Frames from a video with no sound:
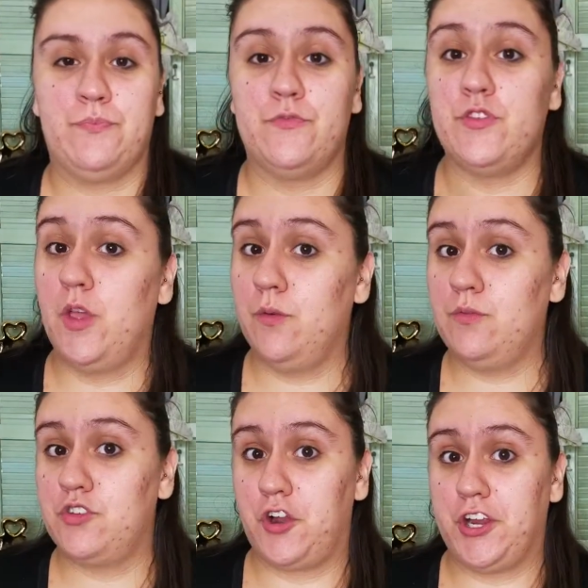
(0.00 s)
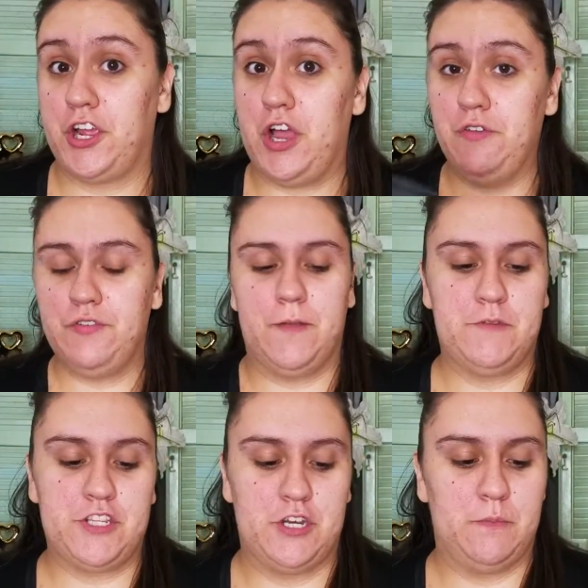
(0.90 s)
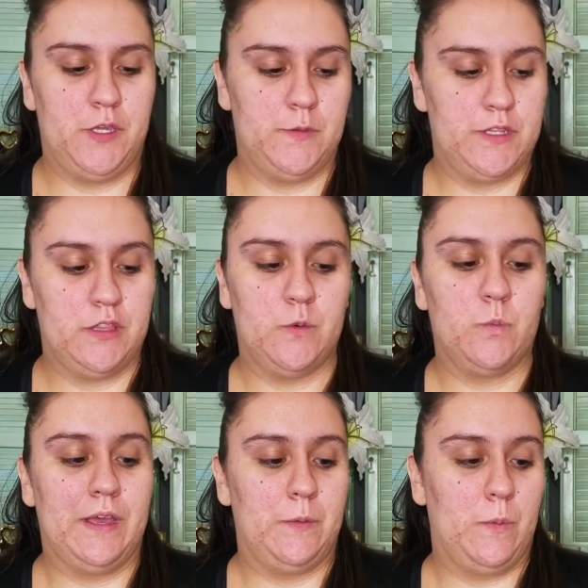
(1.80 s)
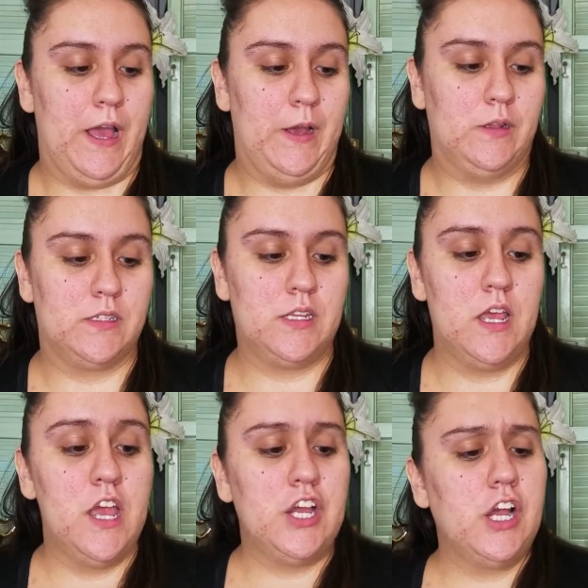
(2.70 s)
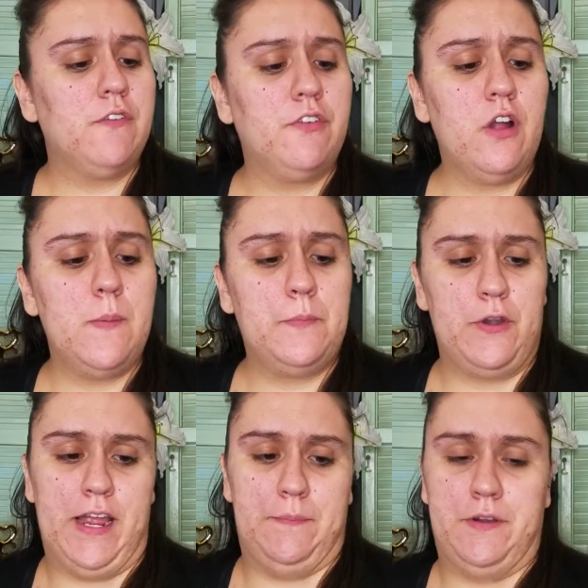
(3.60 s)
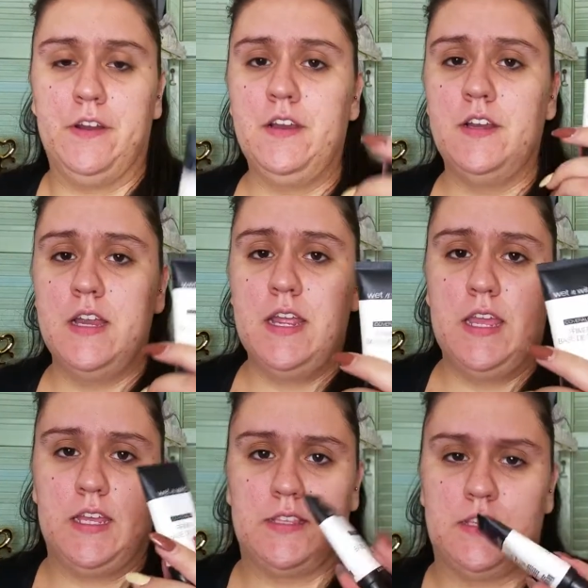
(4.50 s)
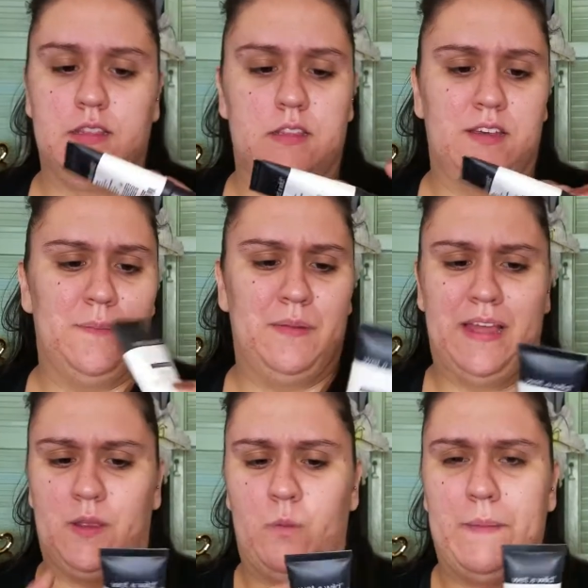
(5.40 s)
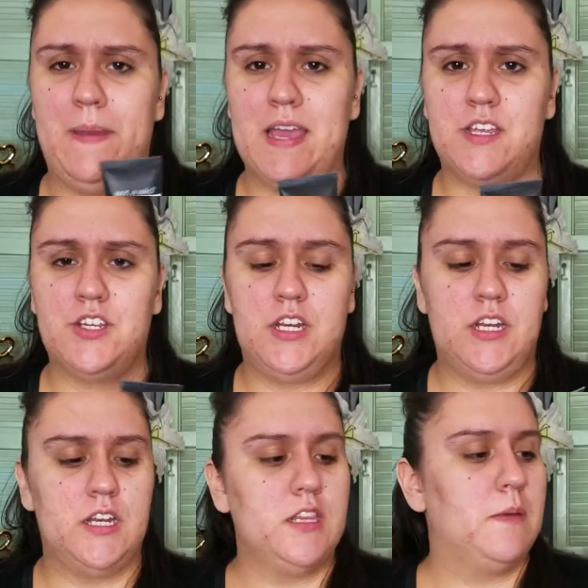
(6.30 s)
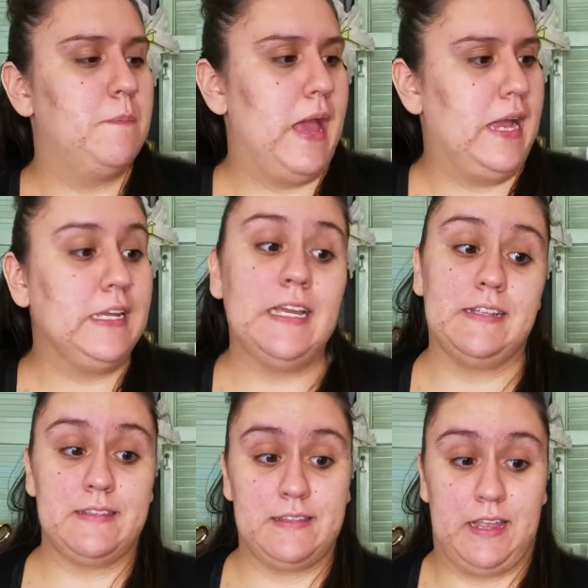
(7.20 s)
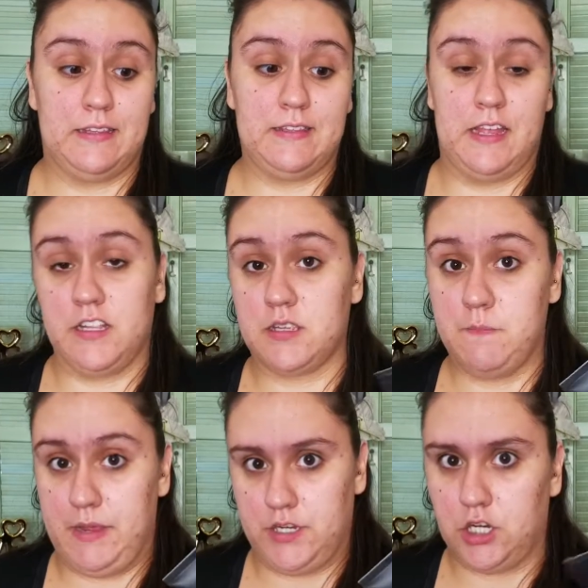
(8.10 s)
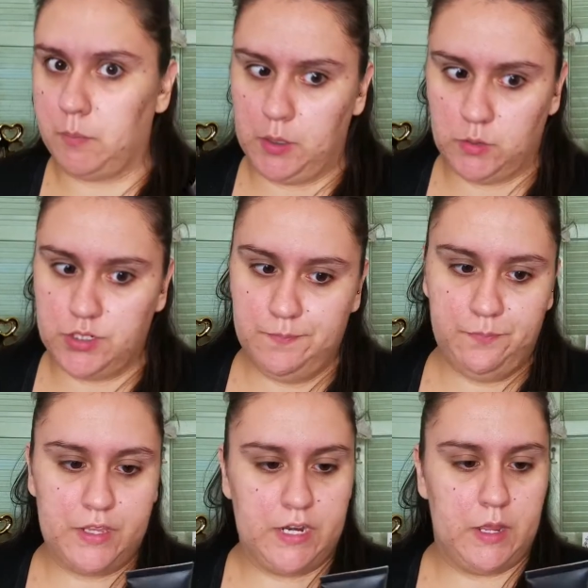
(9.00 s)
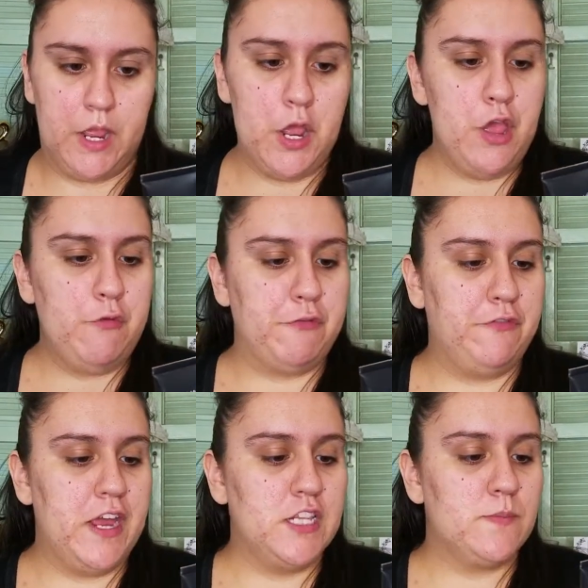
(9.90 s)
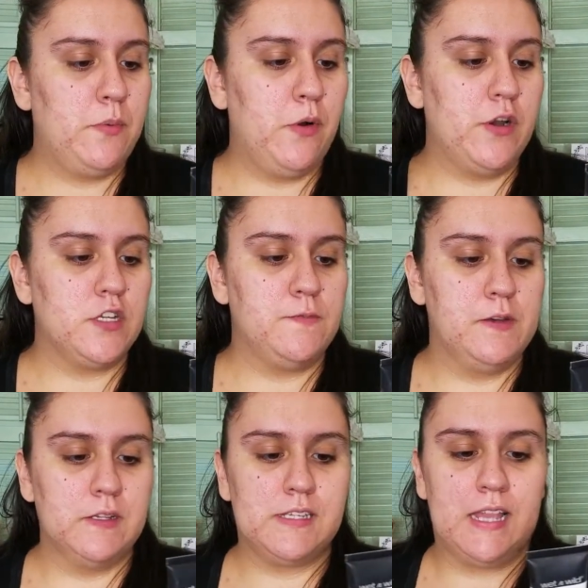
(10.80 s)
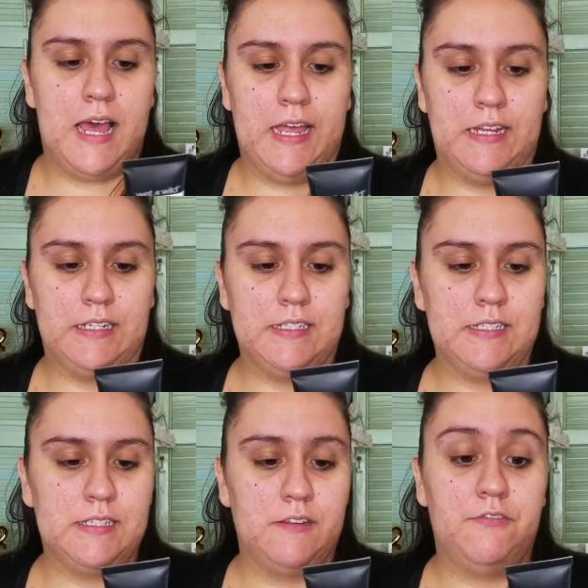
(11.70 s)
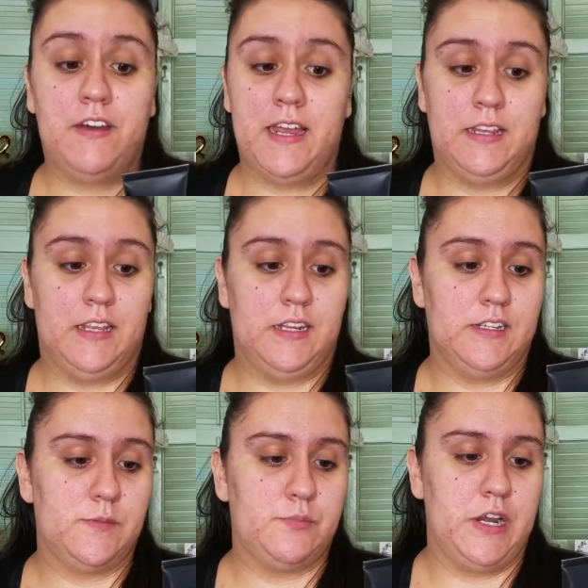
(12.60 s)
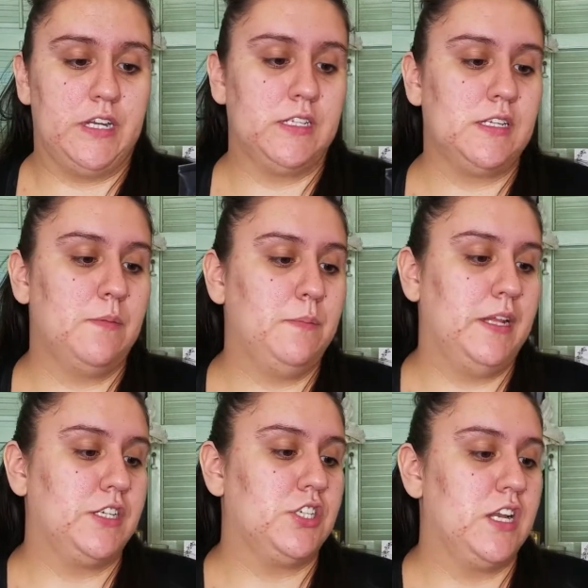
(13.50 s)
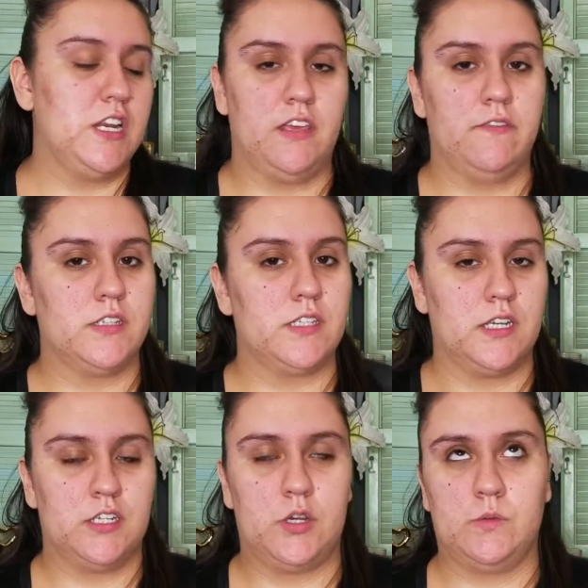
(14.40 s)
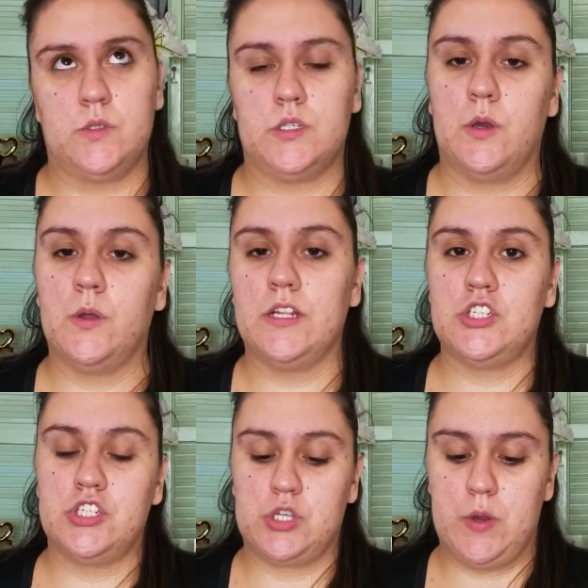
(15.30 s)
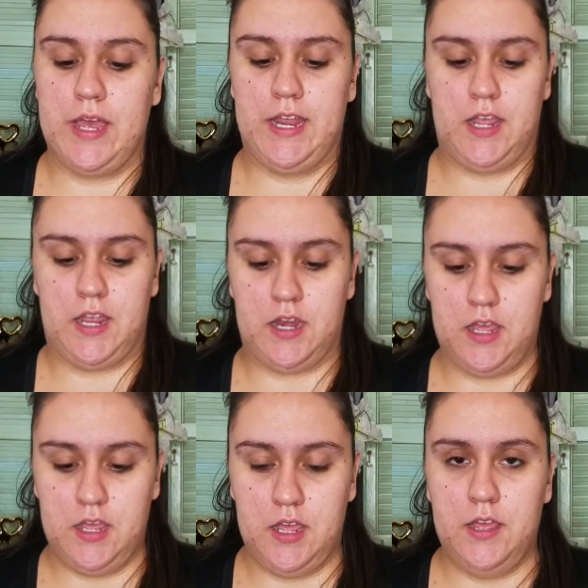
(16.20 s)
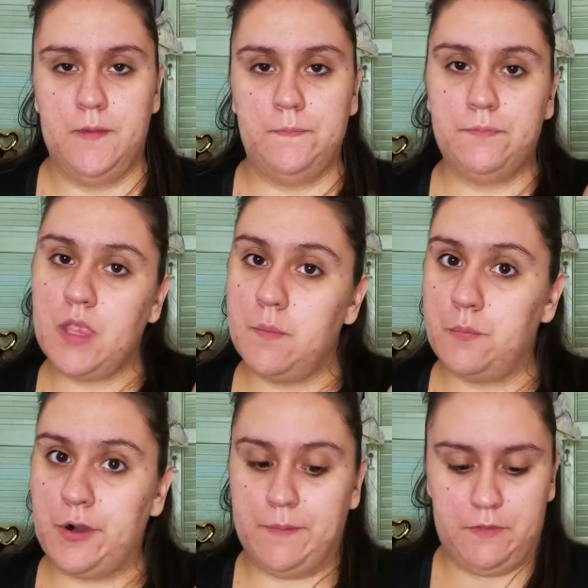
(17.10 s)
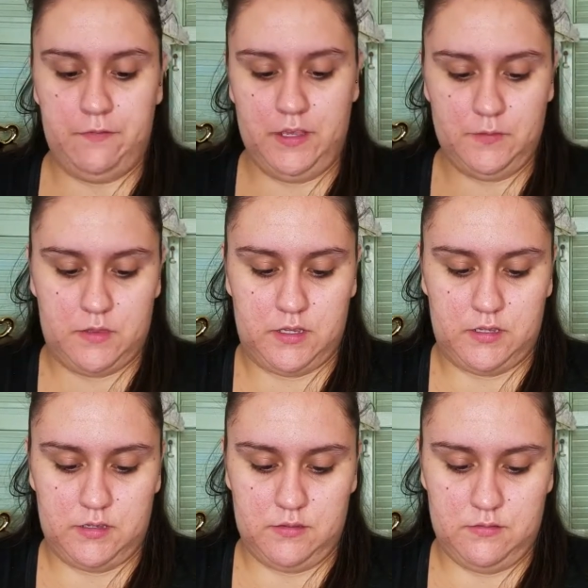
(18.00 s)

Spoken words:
So starting off, I'm just going to be using the Wet n Wild Coverall Primer. It's in the black and white packaging, and in the back it states that it's a magic potion, that it refines pores, fills lines, fine lines, brightens complexion, and evens skin tone. So let's just go ahead and prime the face with this.